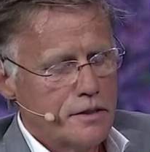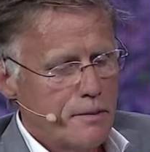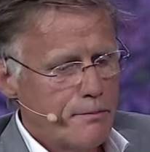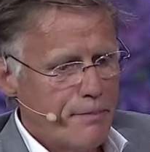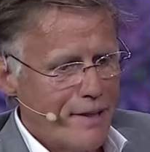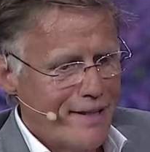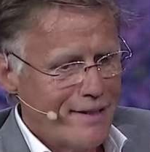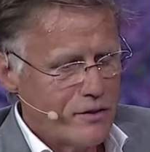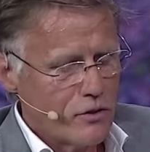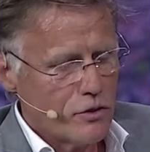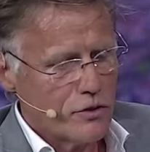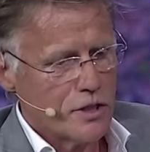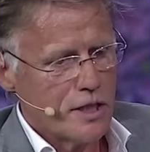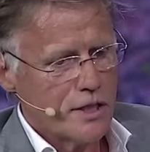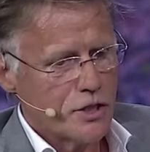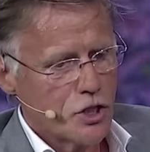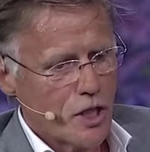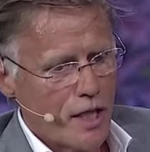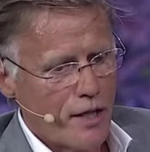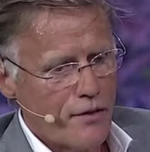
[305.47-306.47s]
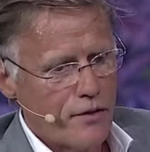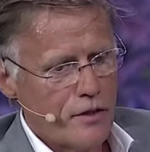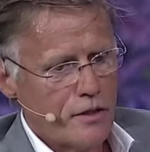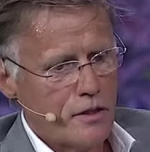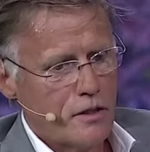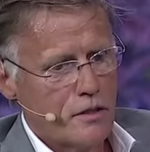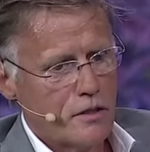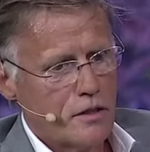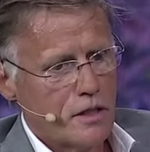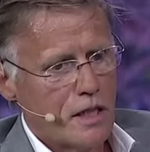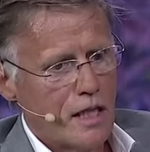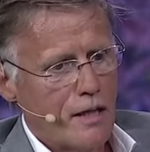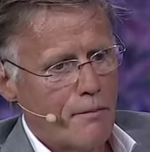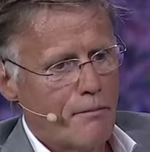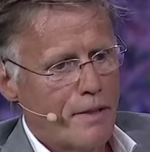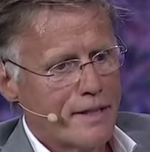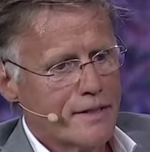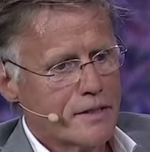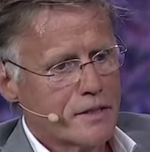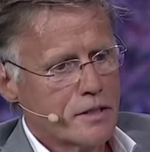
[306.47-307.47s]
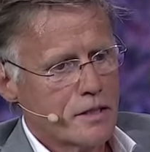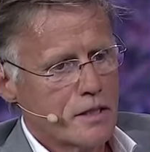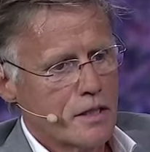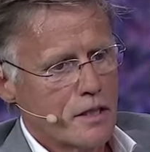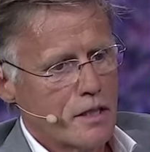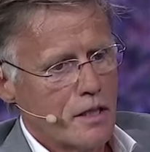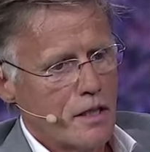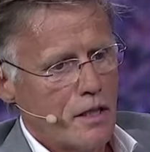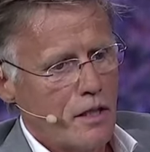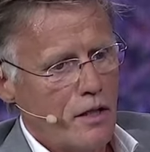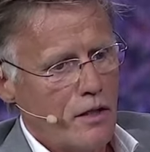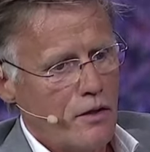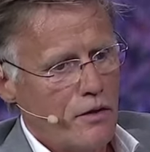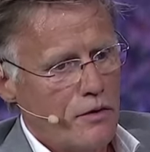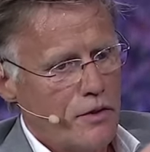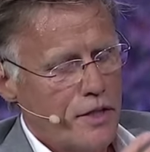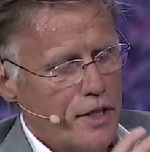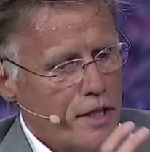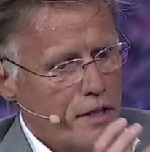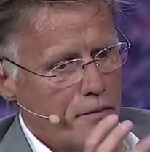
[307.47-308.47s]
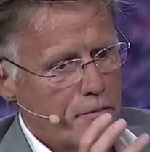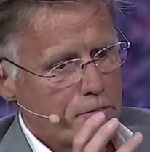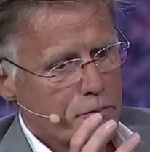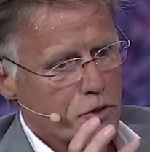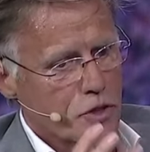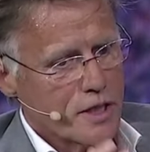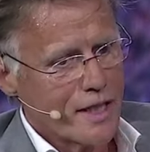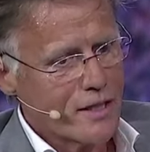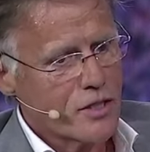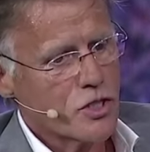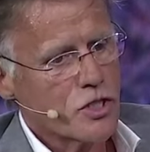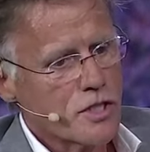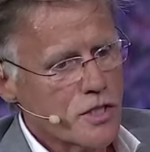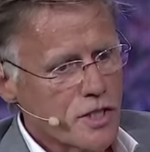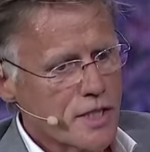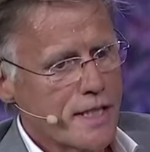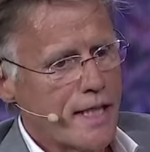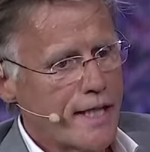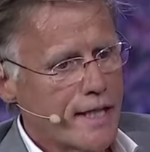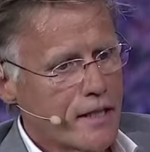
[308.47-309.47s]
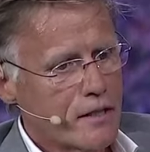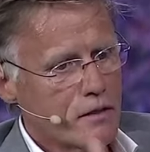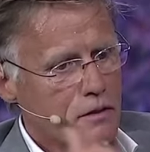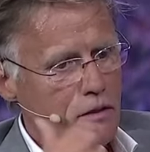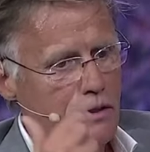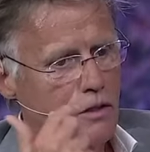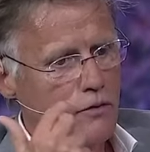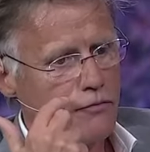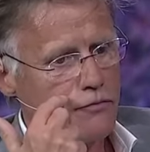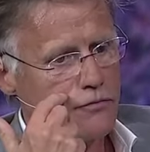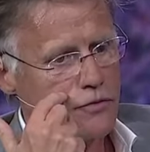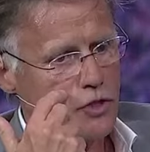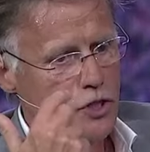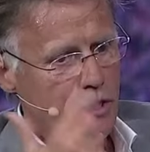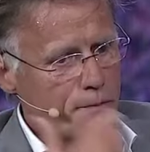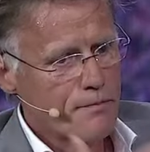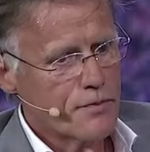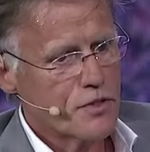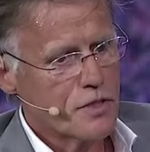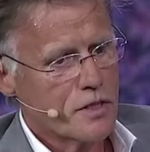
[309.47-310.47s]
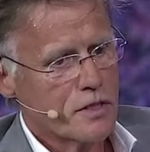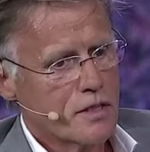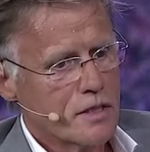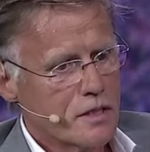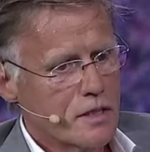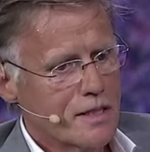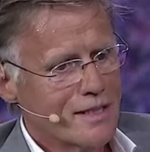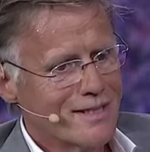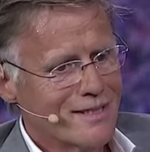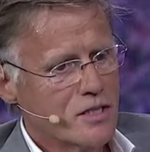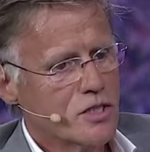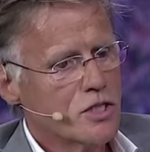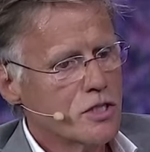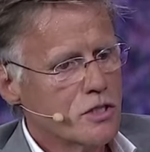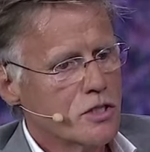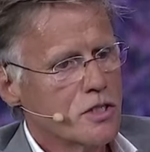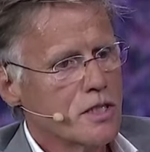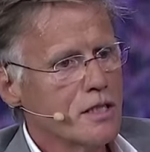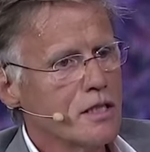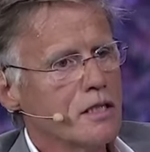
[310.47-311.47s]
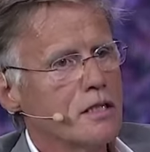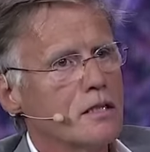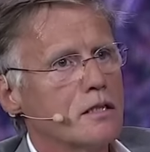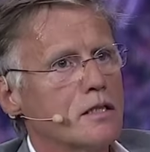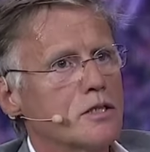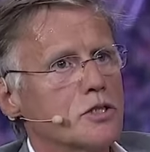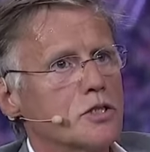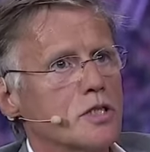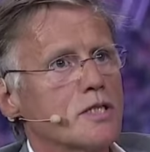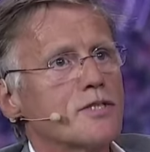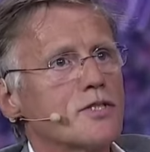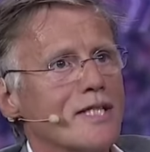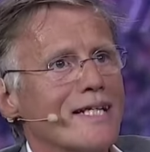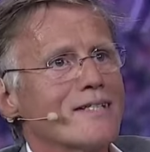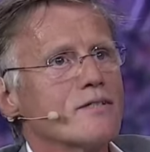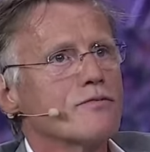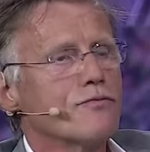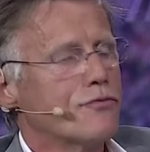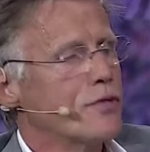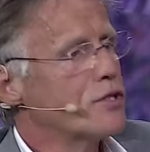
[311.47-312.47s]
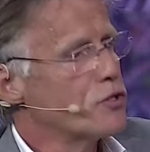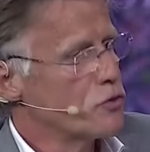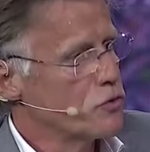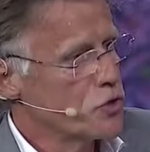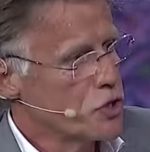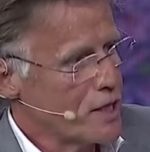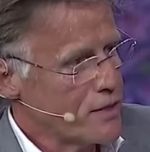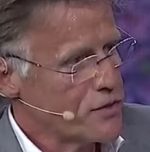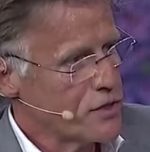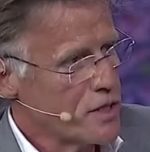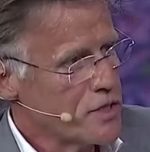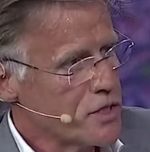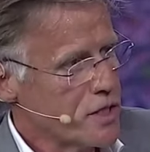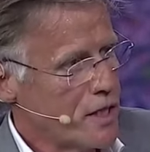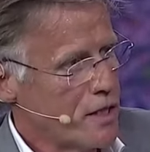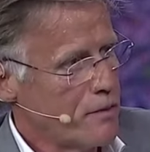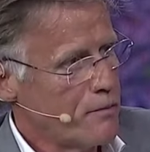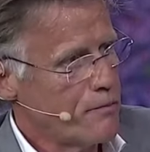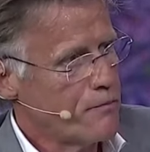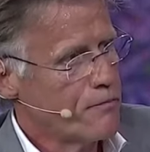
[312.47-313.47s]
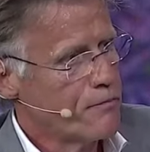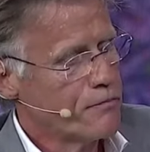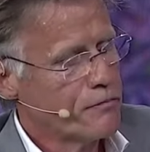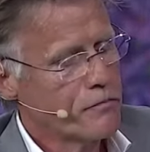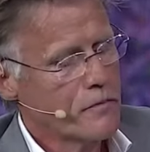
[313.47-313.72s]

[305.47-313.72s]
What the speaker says: depend on each other, but the production cycle of chips still just doesn't fit to just in time.